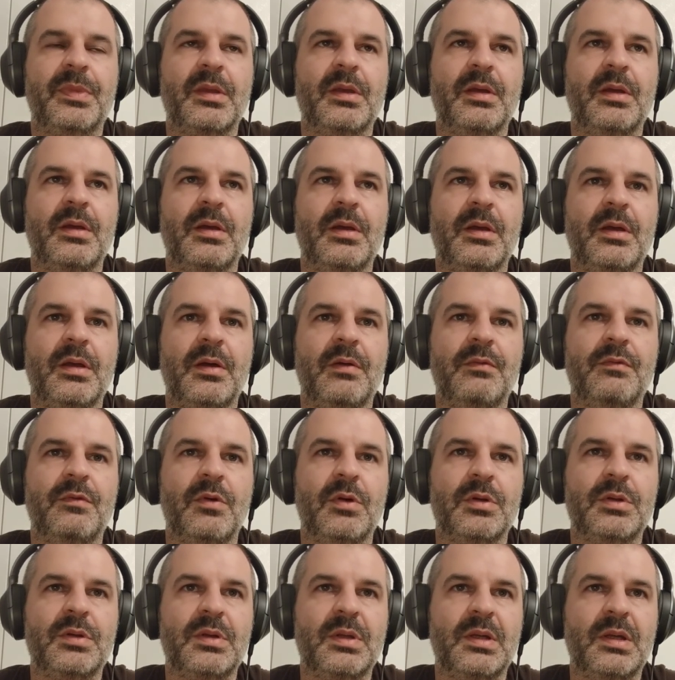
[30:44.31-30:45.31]
of
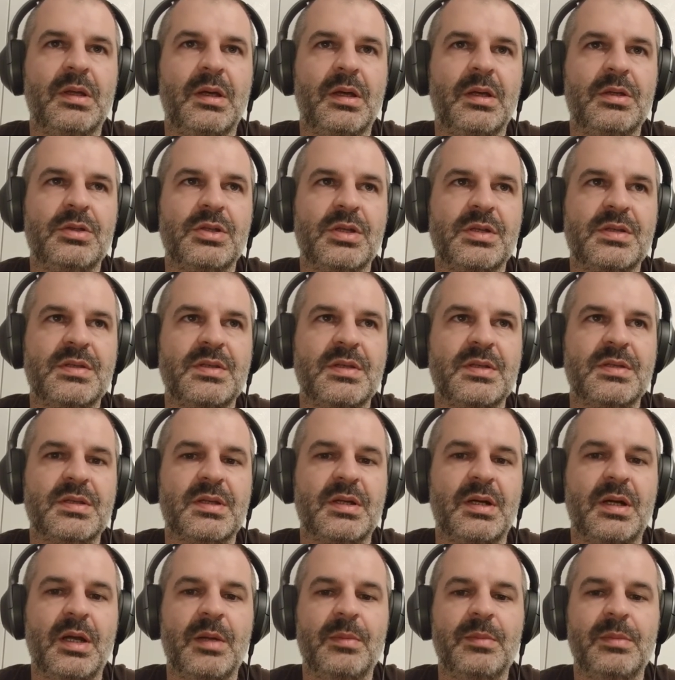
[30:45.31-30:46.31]
what I just
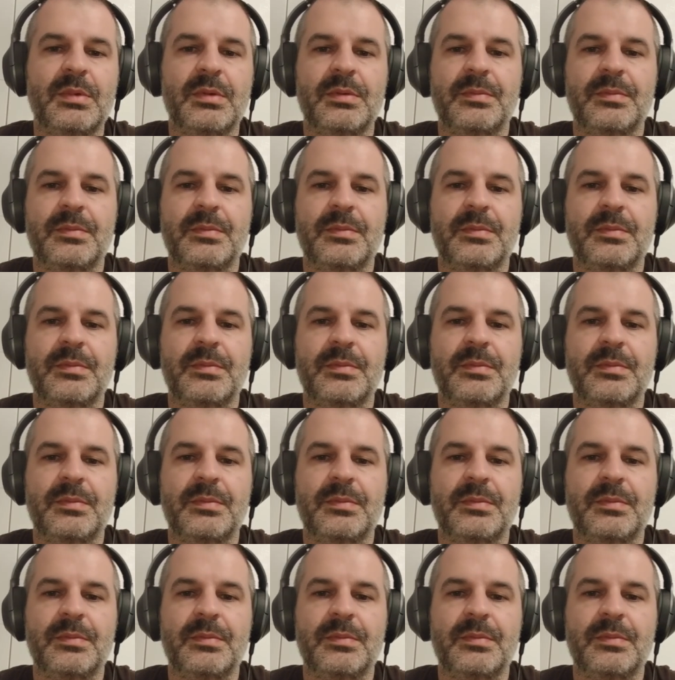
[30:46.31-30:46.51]
described.